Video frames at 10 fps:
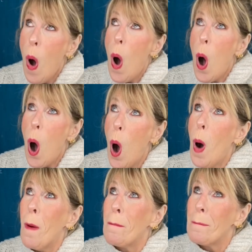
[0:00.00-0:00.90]

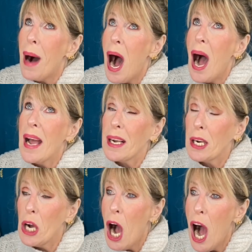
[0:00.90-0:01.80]
Oh my
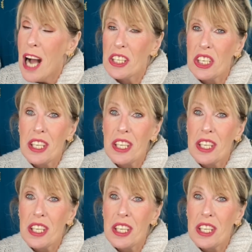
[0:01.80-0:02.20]
gosh,